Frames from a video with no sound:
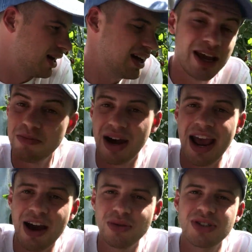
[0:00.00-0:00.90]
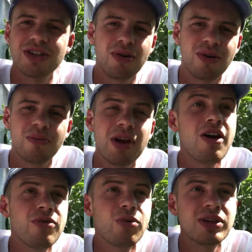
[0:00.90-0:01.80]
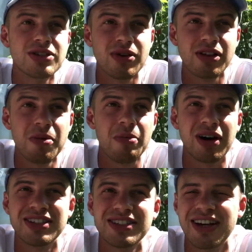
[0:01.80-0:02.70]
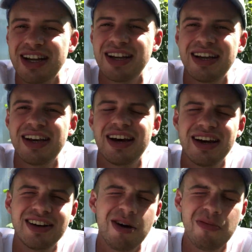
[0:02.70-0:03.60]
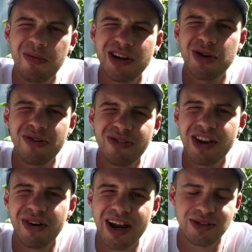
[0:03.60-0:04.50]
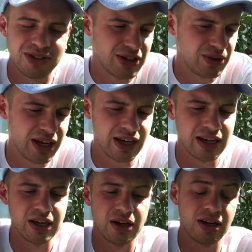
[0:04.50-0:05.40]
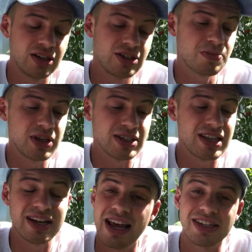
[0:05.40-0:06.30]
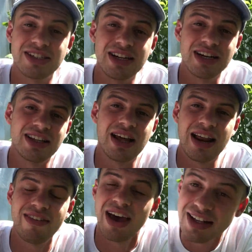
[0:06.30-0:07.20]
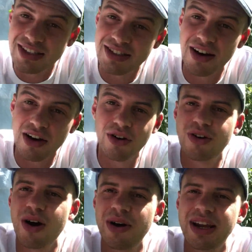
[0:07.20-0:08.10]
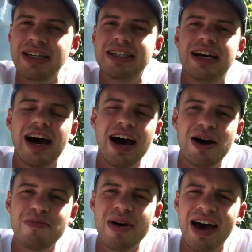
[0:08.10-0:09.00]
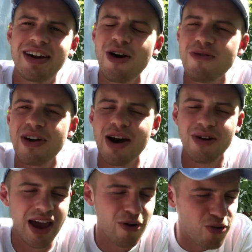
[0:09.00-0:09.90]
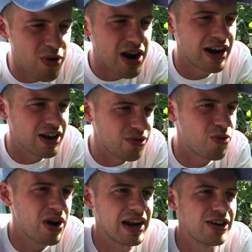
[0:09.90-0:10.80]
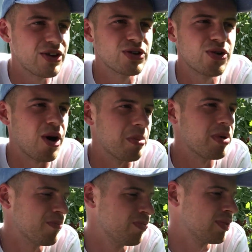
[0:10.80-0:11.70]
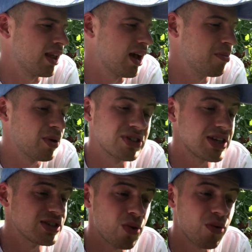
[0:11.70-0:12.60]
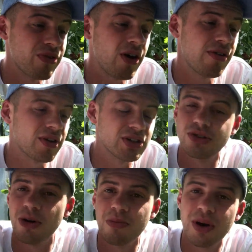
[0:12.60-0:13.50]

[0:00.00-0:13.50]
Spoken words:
in my house. I'll be overwintering them in my study, and I'll probably do a video on how to do that. And it just means that next year they'll have a head start on growing, and hopefully I'll get a really good crop. Because these are all very strong